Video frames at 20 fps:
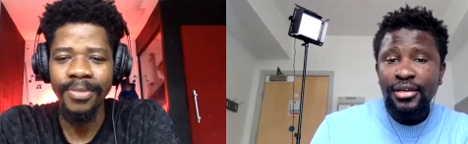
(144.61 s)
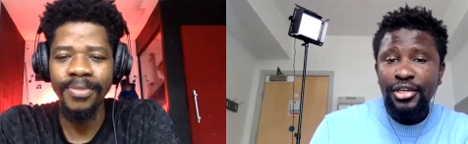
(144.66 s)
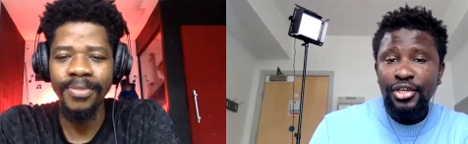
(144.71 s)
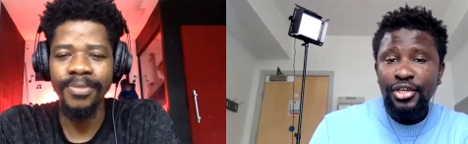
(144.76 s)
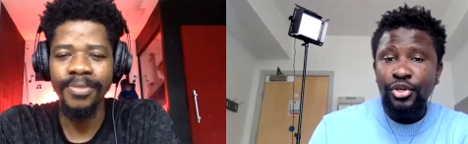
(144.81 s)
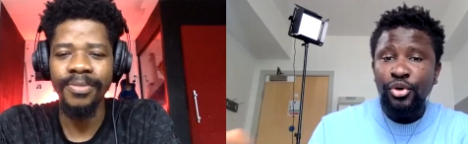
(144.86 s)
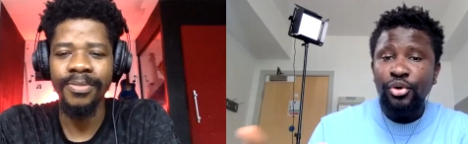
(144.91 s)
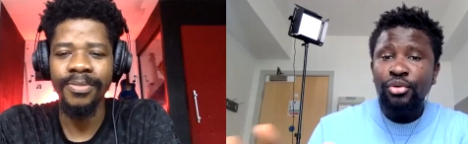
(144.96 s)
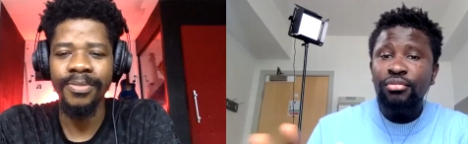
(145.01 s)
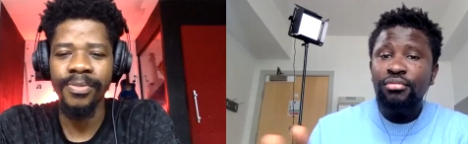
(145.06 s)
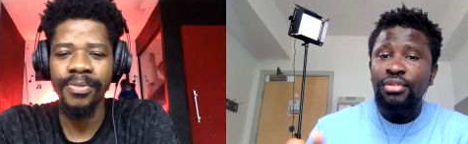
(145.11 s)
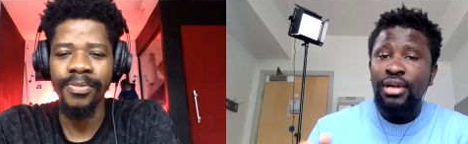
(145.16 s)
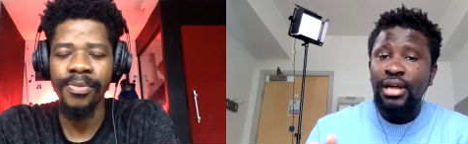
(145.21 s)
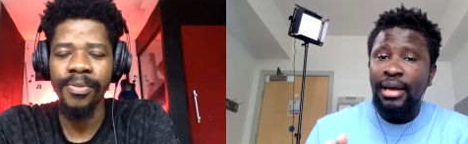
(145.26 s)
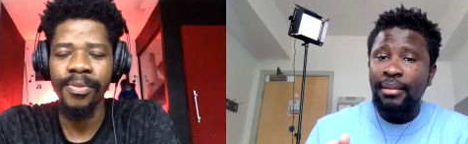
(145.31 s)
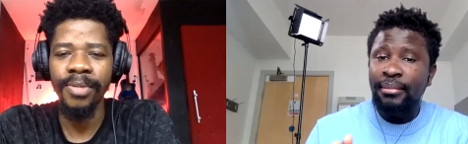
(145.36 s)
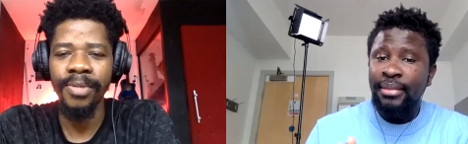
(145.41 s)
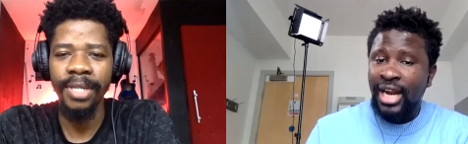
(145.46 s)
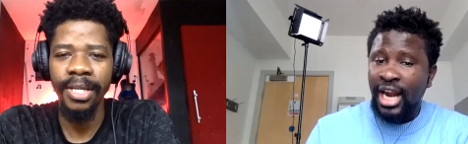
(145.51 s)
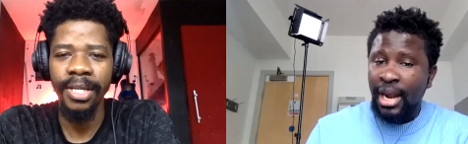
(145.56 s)
Speaker 1: You know,
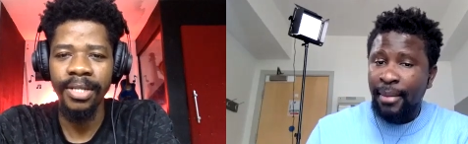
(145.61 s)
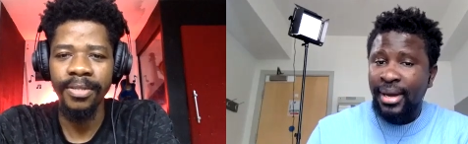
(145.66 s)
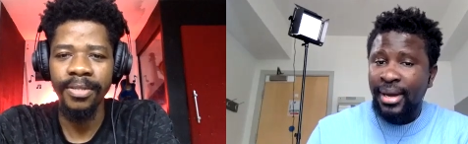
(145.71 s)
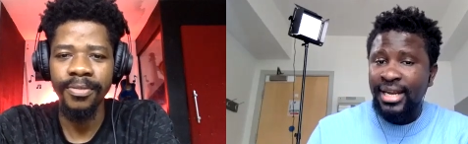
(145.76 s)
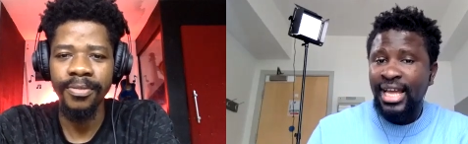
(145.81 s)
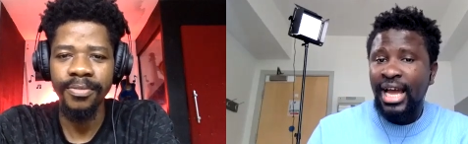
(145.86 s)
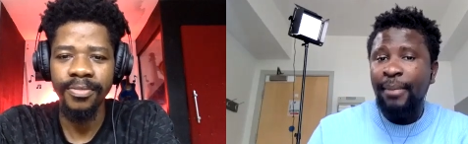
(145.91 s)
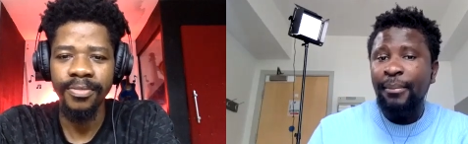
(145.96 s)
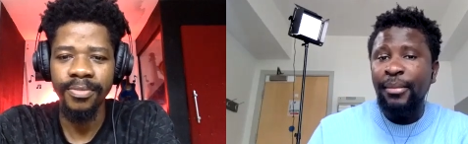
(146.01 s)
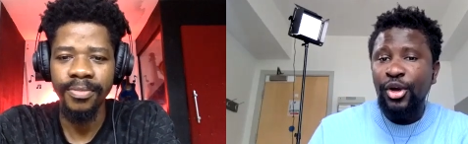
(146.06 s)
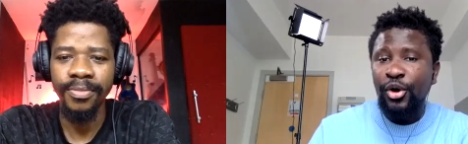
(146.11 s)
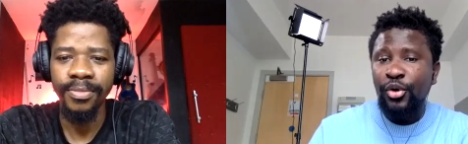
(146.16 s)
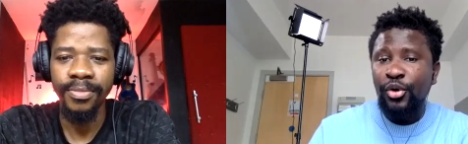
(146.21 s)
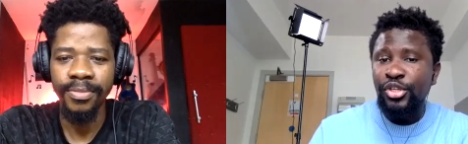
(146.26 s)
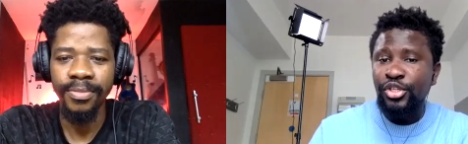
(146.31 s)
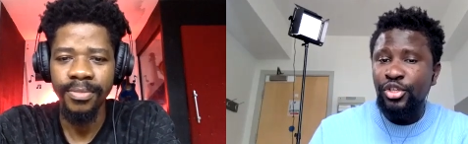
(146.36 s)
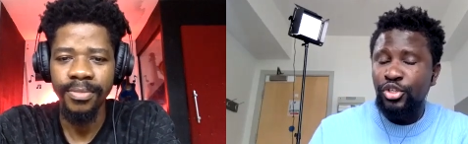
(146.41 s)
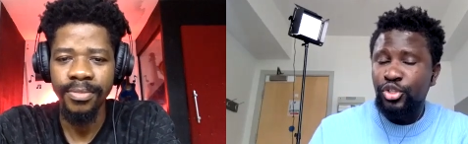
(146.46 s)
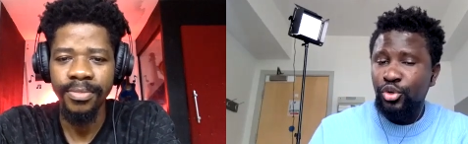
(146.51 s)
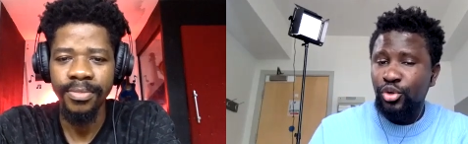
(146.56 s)
uh, yeah. Naira Marley
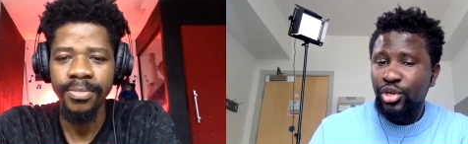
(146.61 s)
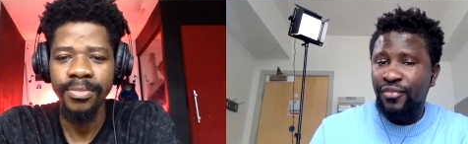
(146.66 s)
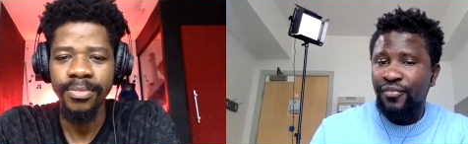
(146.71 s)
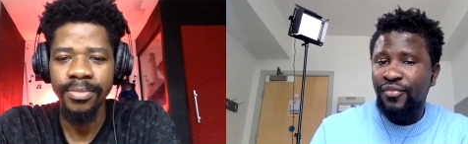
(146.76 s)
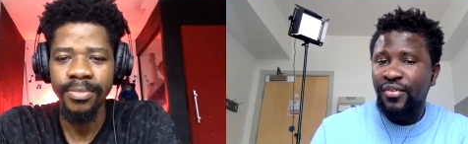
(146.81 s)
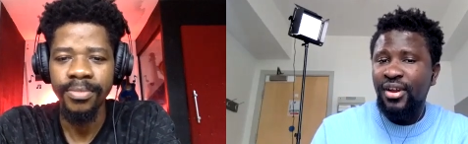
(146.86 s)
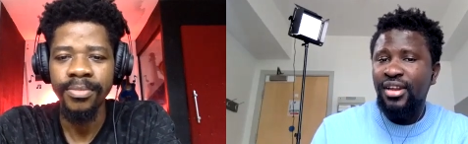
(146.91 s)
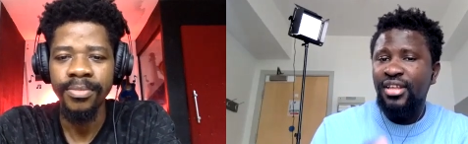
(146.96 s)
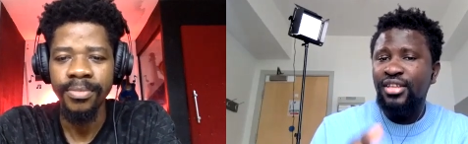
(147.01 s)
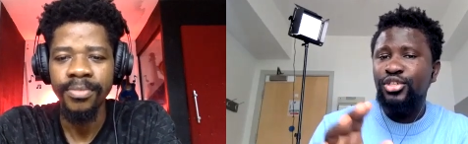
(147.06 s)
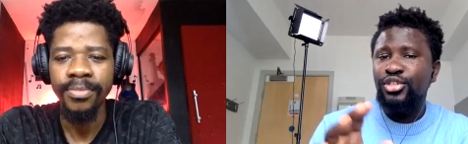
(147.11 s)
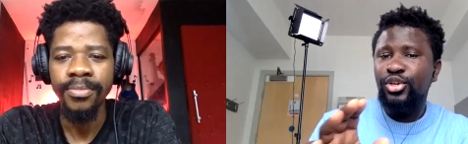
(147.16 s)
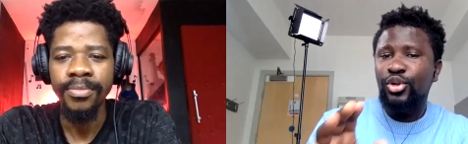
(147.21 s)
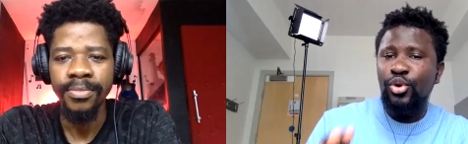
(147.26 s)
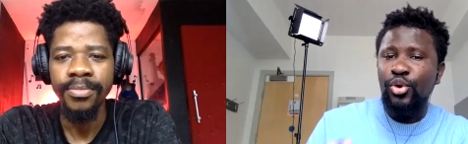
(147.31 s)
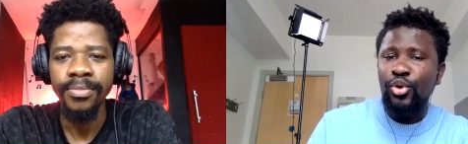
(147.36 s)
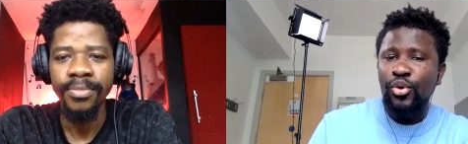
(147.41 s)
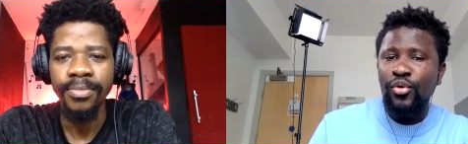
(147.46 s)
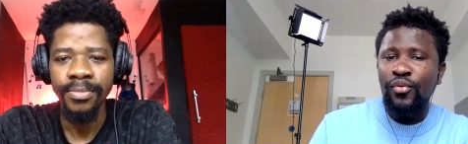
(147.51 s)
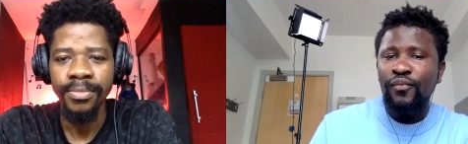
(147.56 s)
Ameyoko is also the very
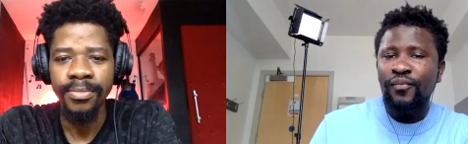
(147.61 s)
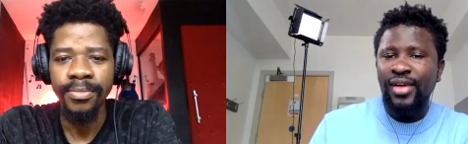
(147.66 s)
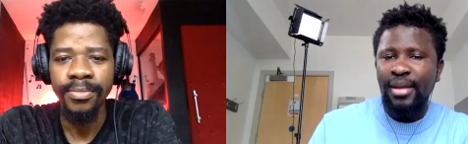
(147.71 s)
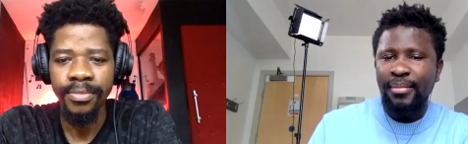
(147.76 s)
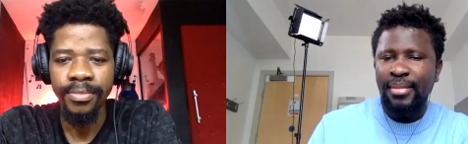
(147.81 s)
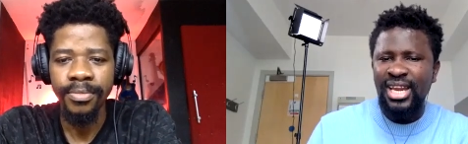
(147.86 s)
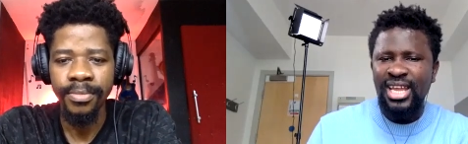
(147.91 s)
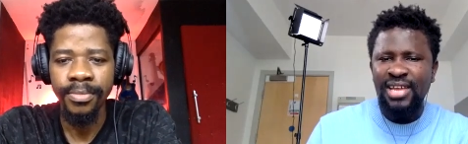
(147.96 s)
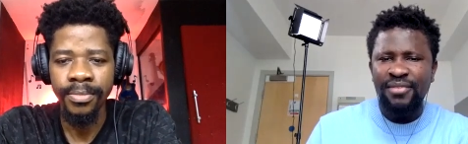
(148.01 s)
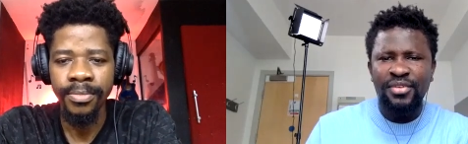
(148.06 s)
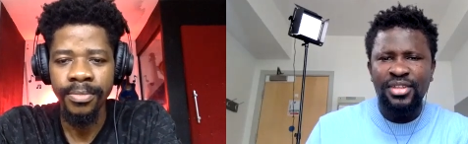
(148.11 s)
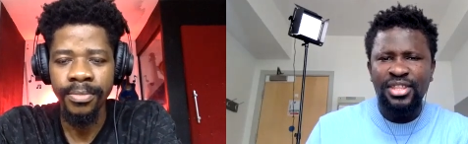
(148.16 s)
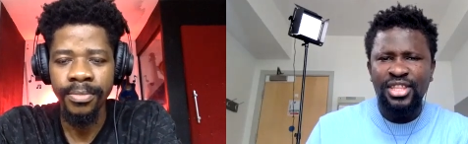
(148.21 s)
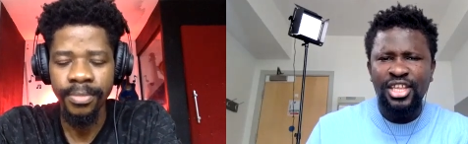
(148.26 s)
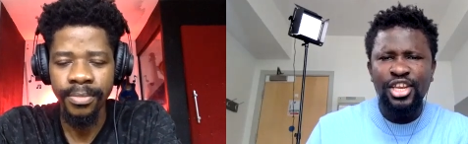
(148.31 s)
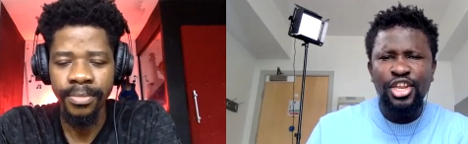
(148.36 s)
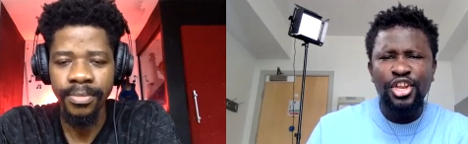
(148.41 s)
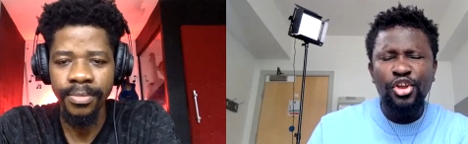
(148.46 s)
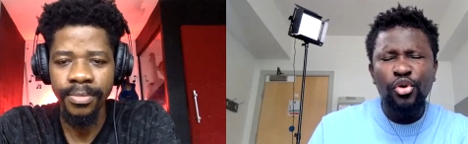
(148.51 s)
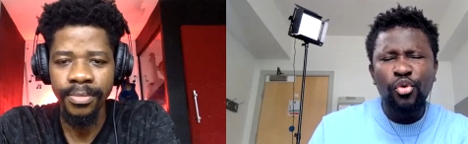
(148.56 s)
slow vibe mm-hmm. and everything.